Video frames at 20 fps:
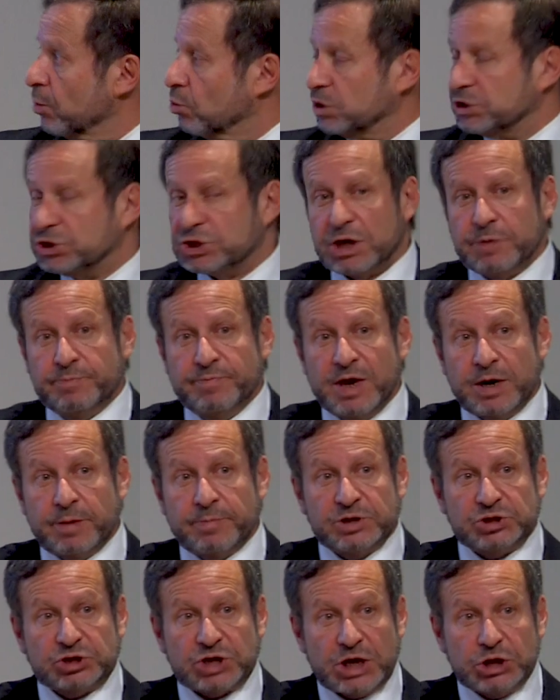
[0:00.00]
We see
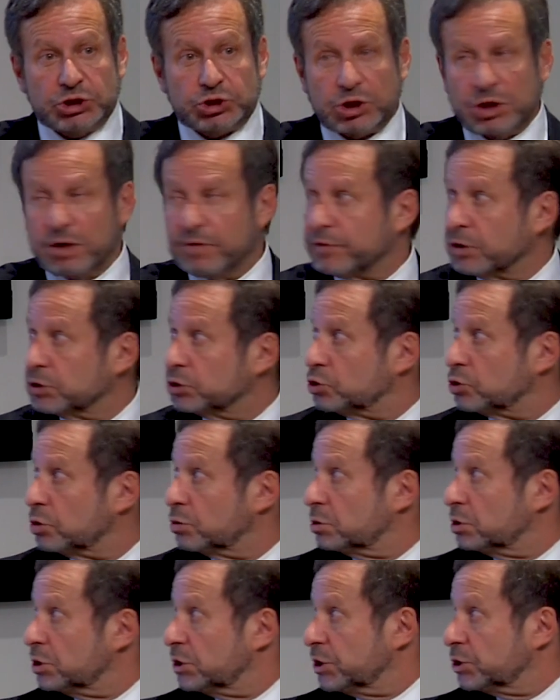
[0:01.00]
minimization of
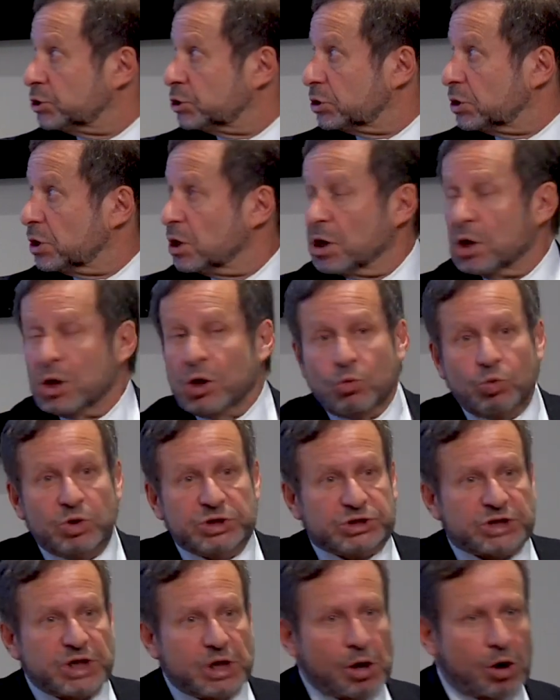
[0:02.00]
uncertainties. We
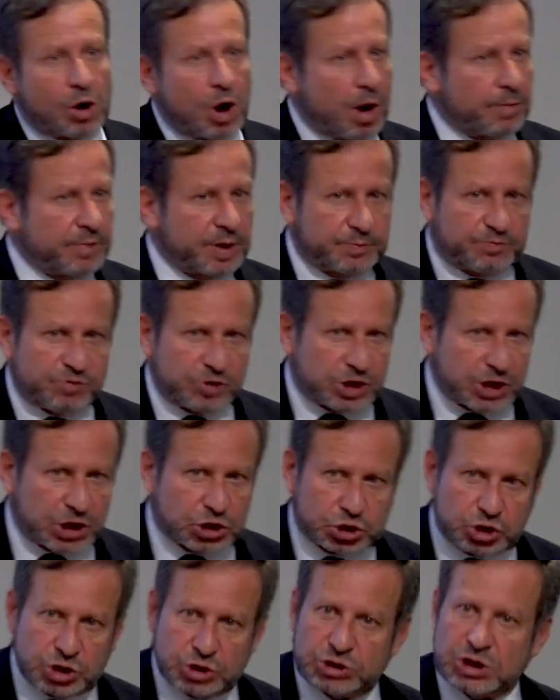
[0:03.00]
see alarming
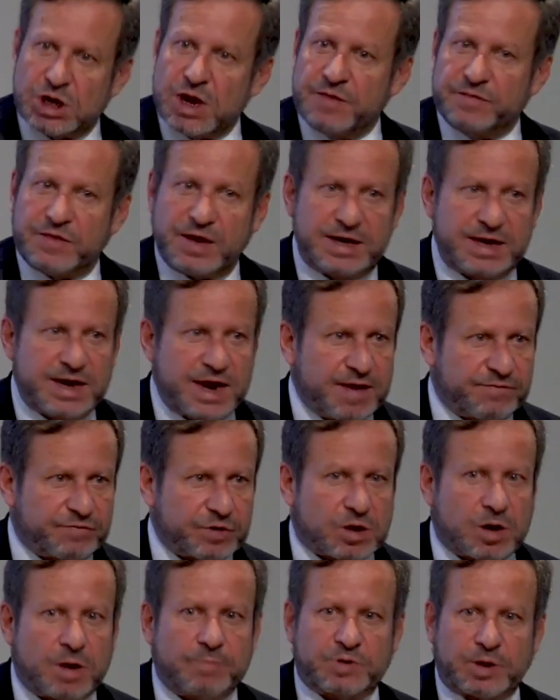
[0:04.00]
predictions that
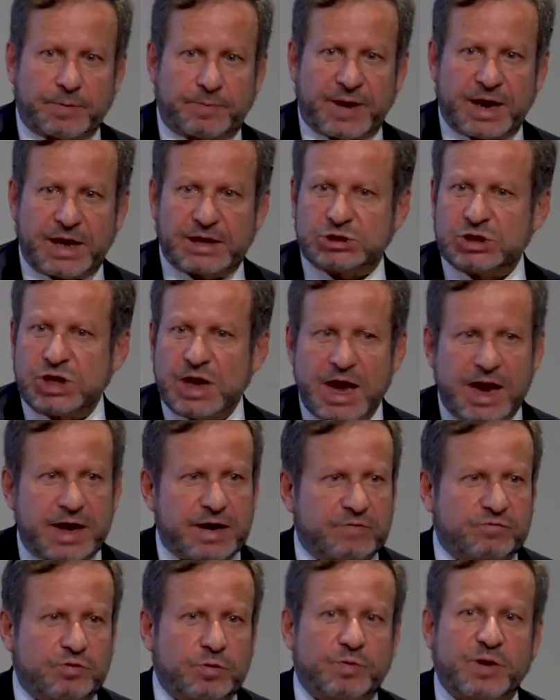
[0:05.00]
never come to pass,
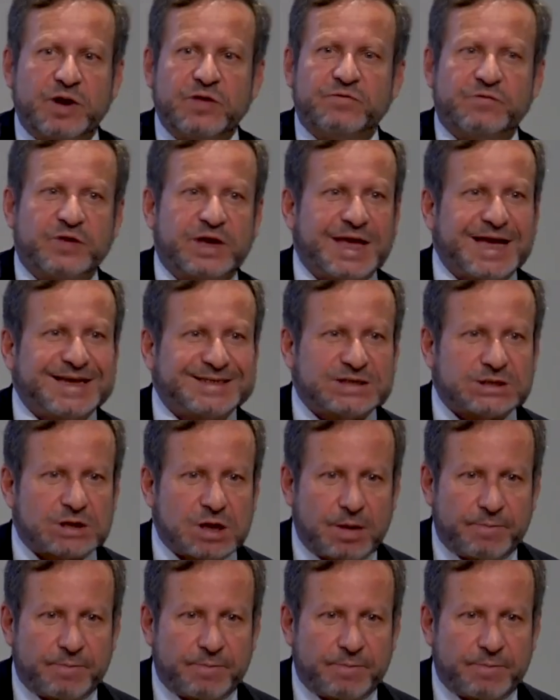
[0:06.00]
and everybody forgets